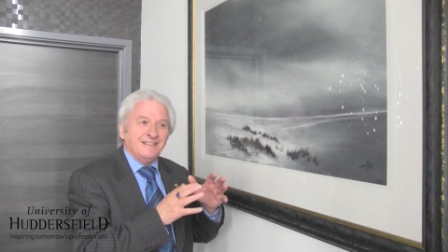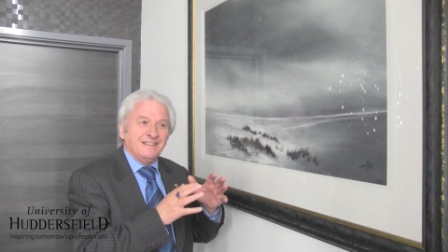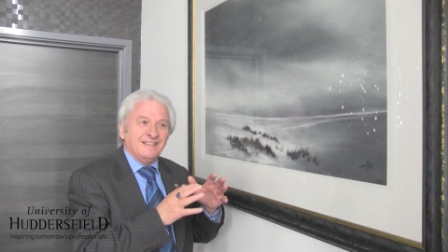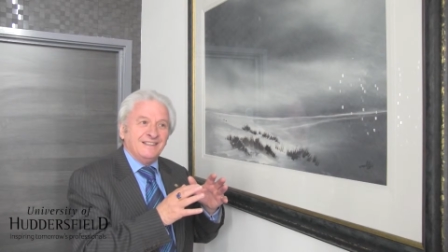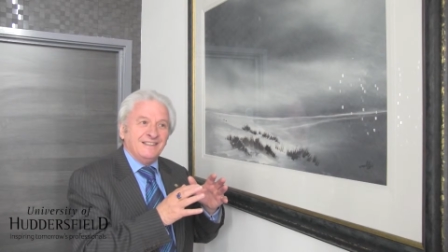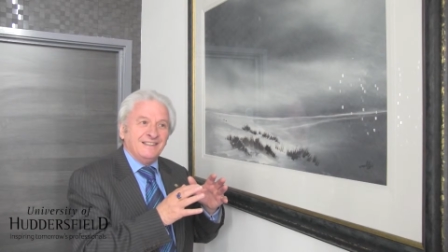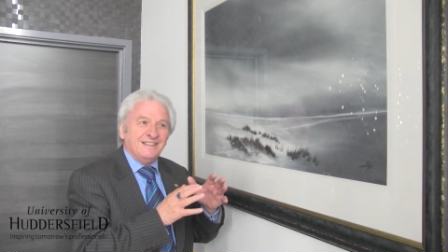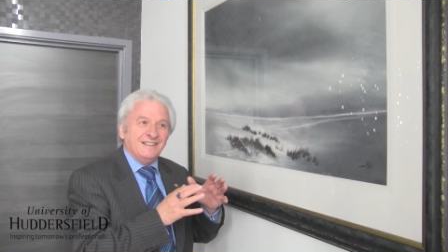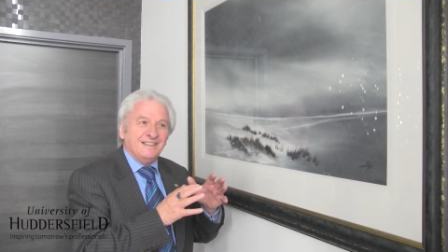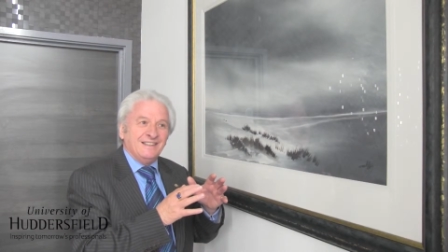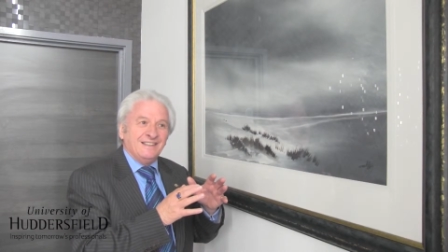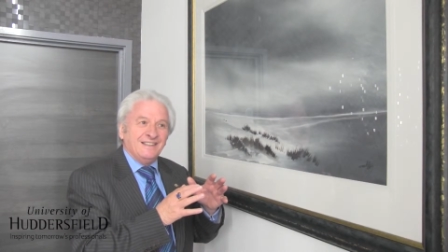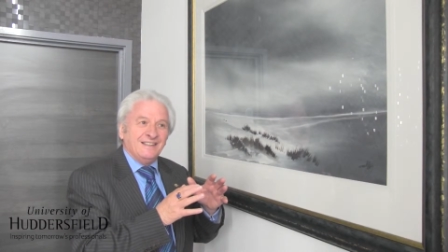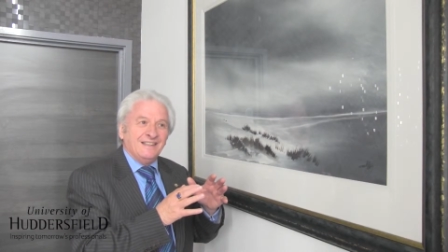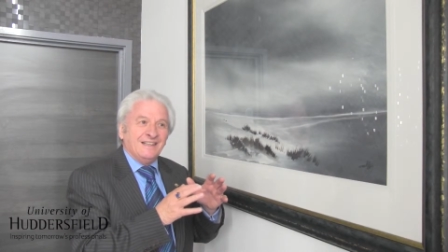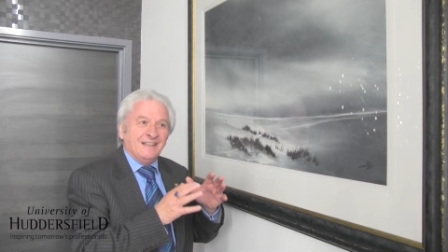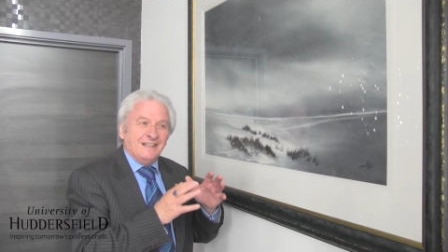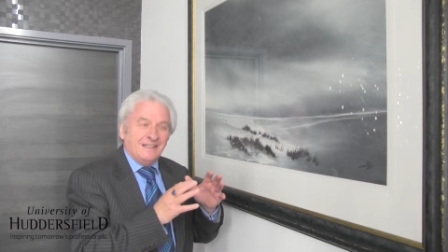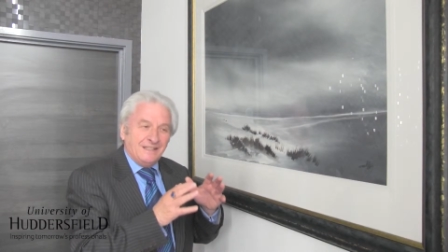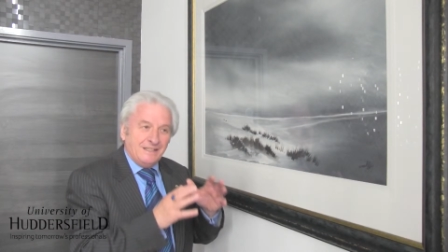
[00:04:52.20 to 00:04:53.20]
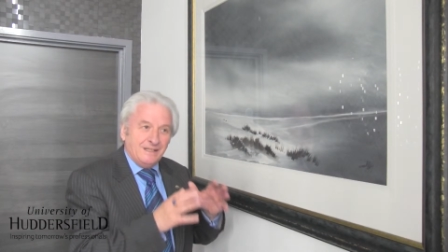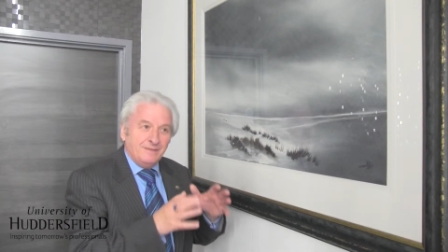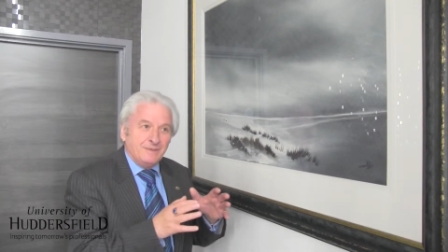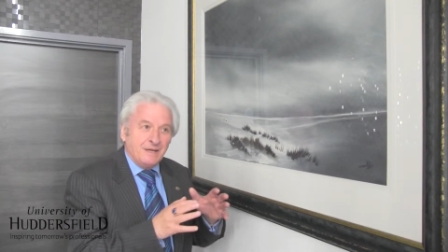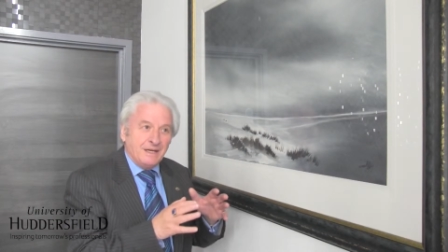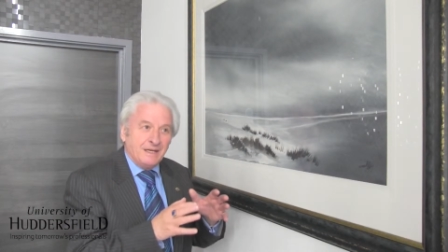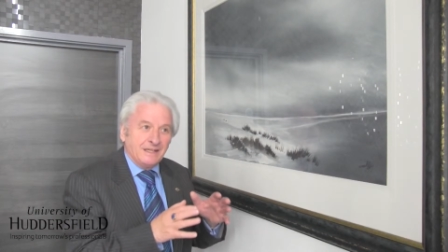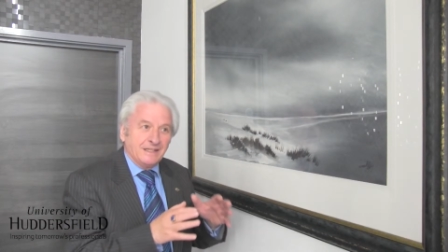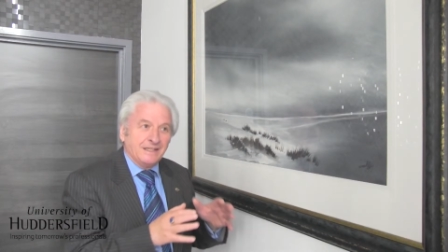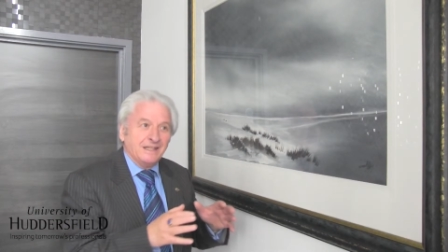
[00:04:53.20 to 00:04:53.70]
In your mind. In your
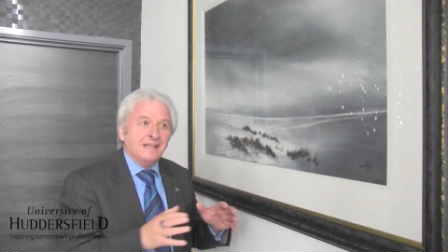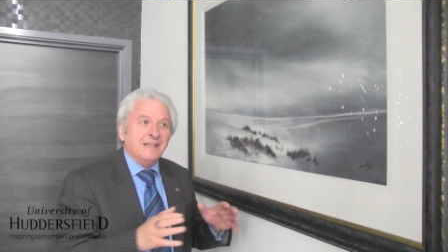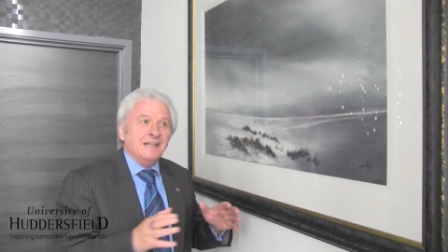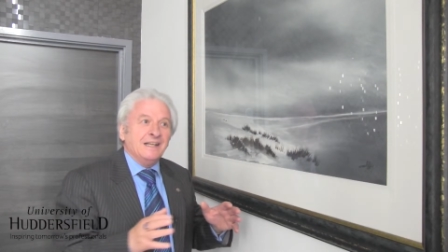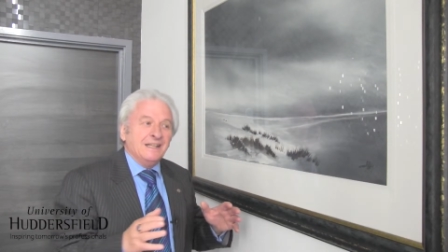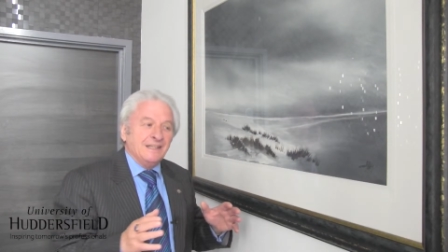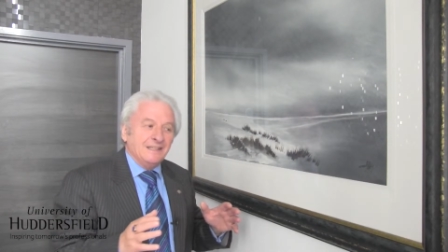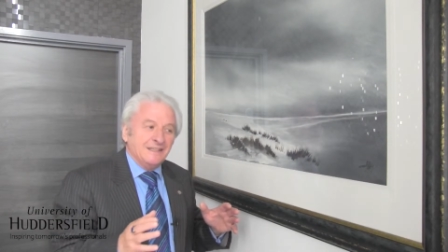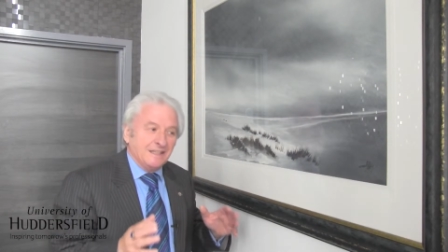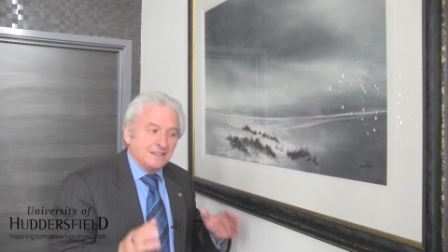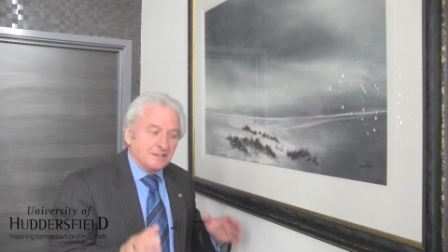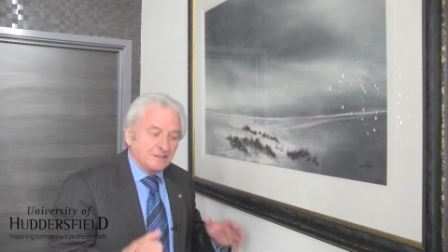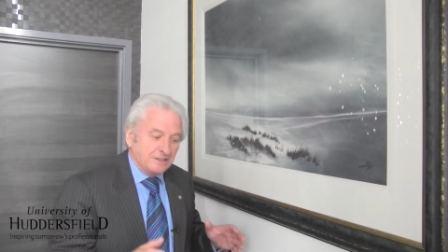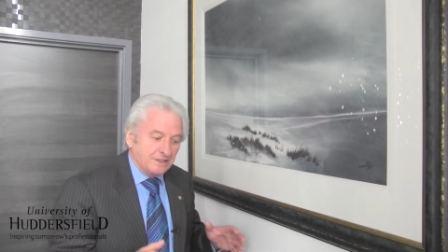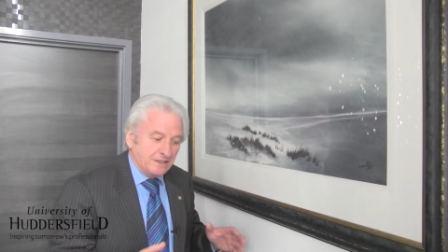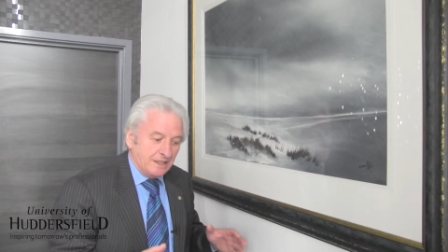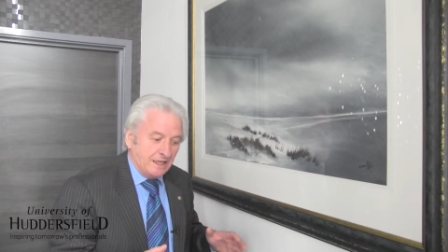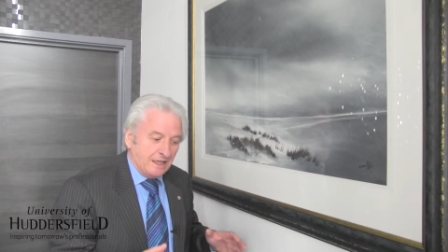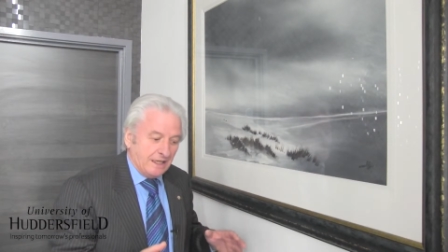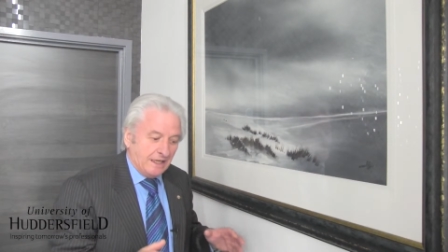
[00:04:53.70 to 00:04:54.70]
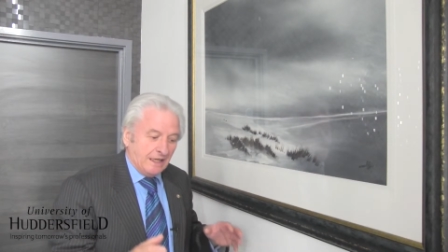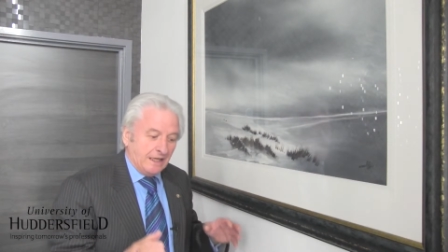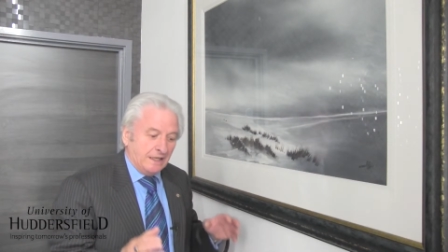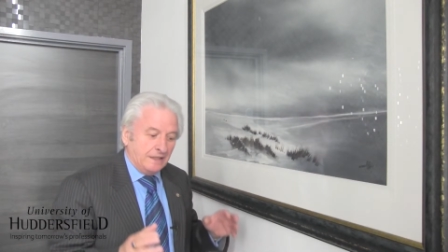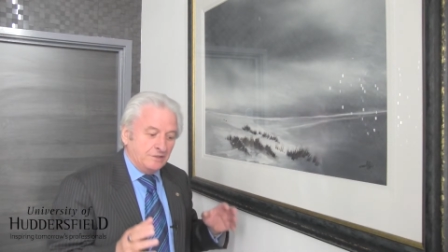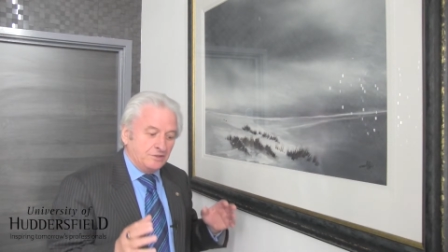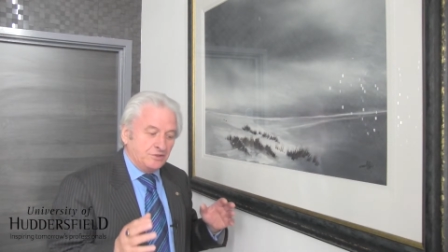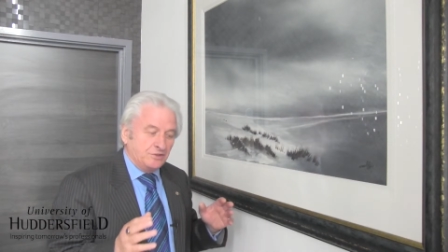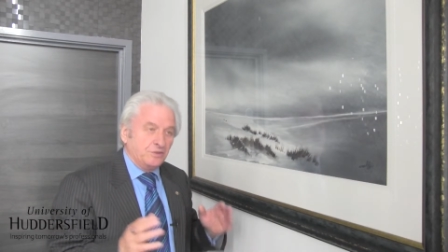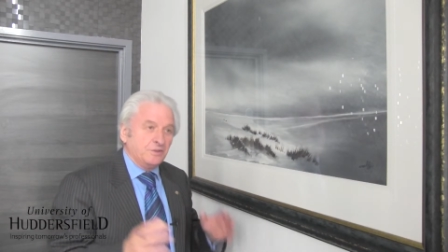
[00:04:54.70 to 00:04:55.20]
mind. That's,
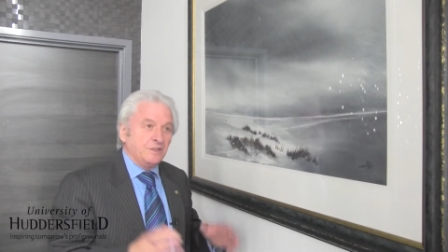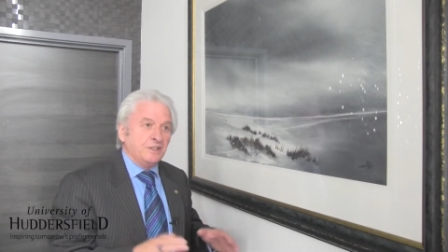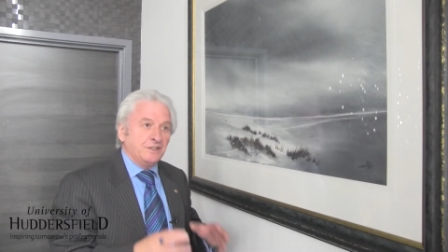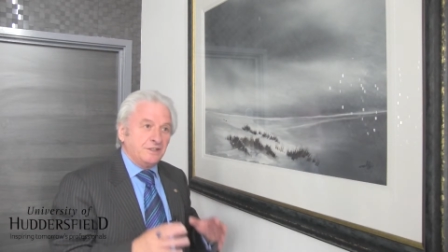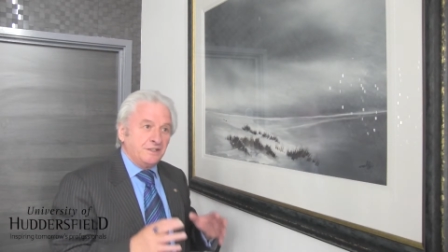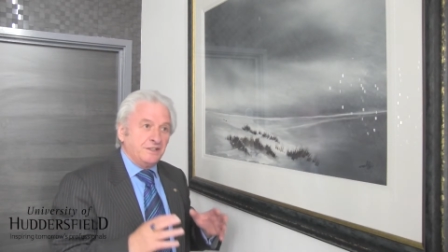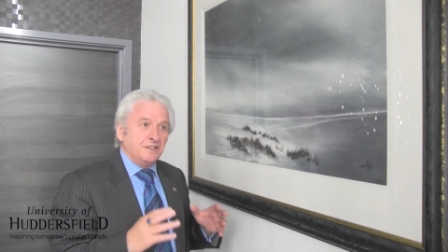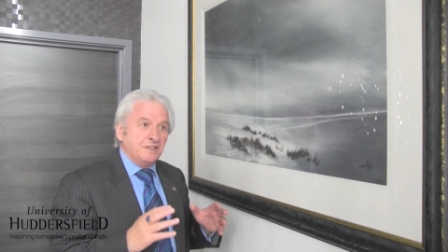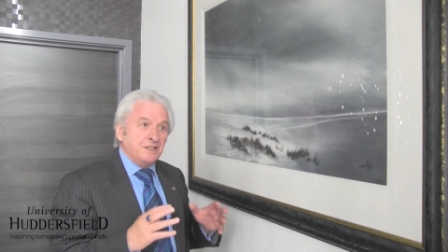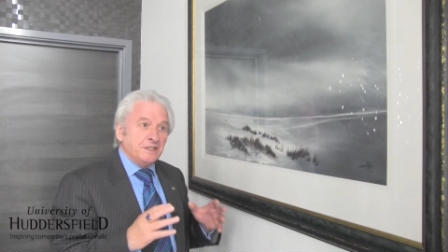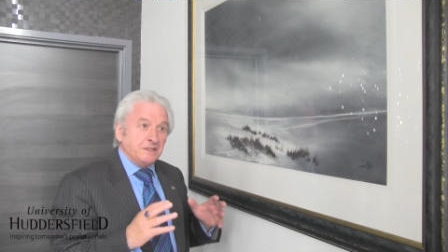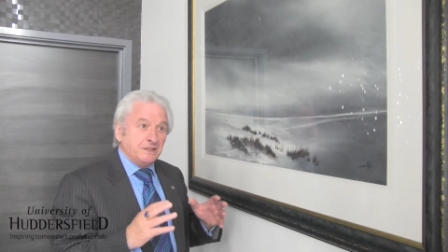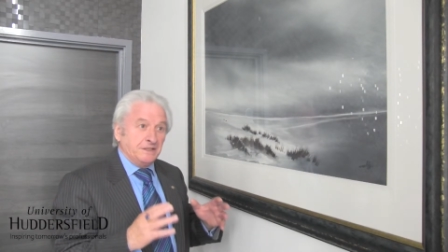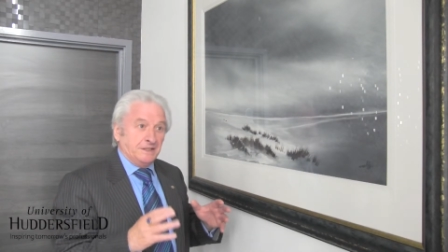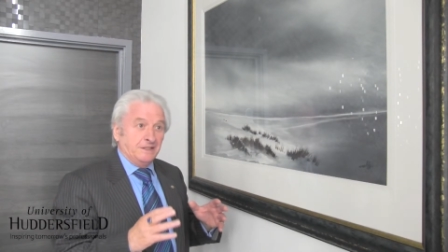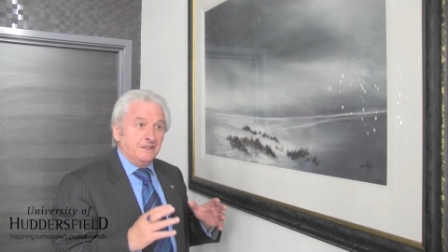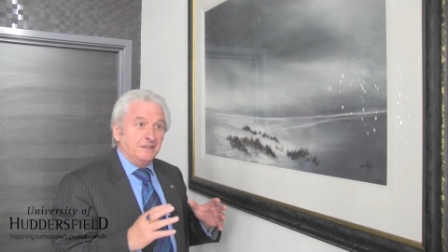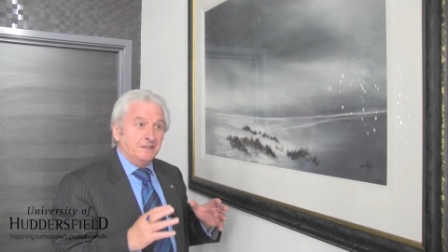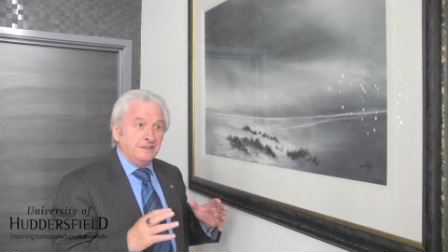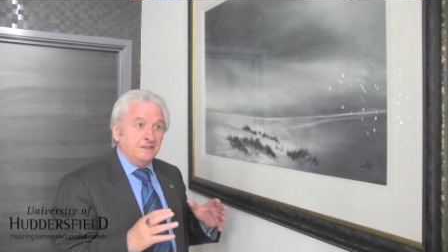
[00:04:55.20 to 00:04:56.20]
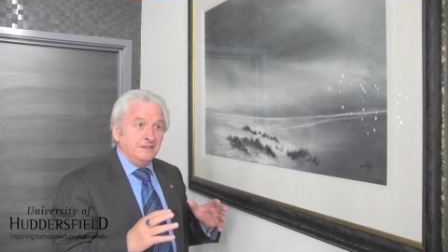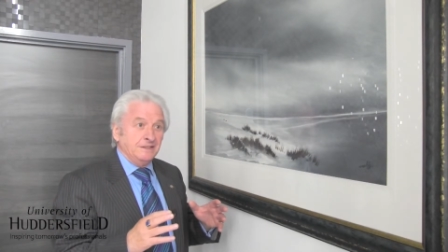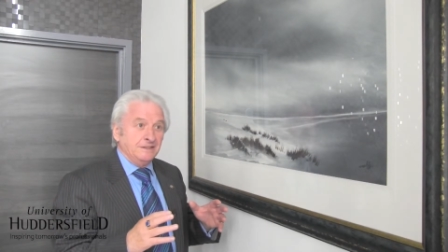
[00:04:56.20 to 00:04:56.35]
I studied Turner,